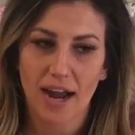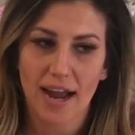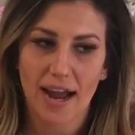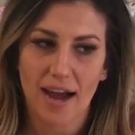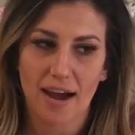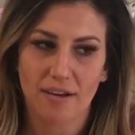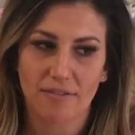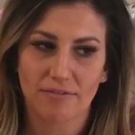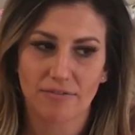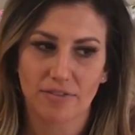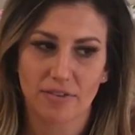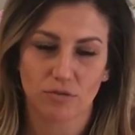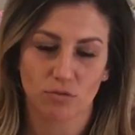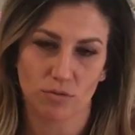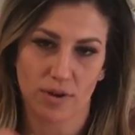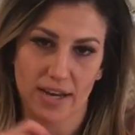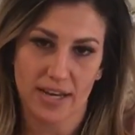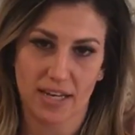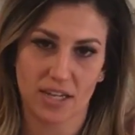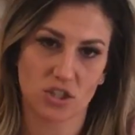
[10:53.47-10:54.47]
I have
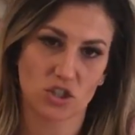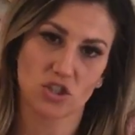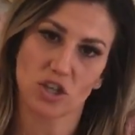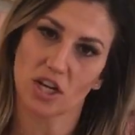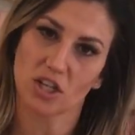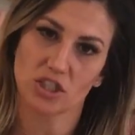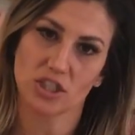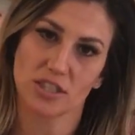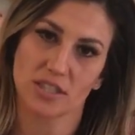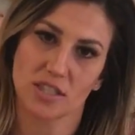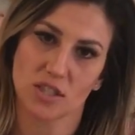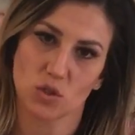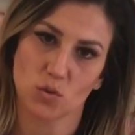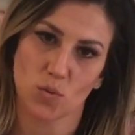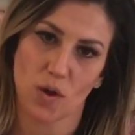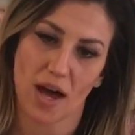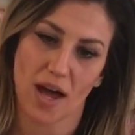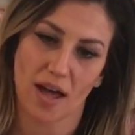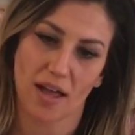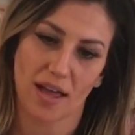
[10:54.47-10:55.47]
written instructions as
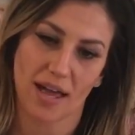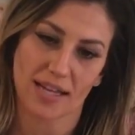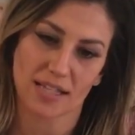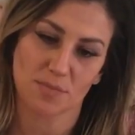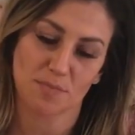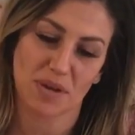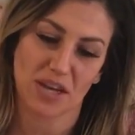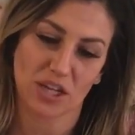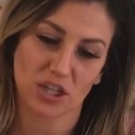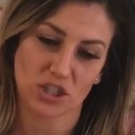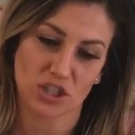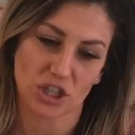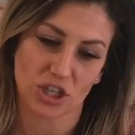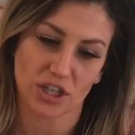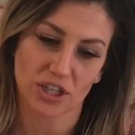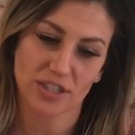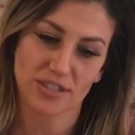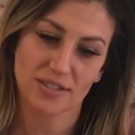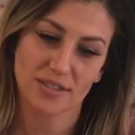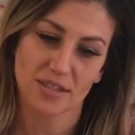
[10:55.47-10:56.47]
well as
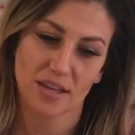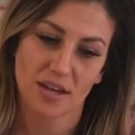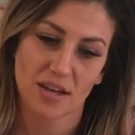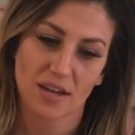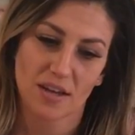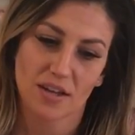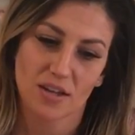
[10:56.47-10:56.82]
pictures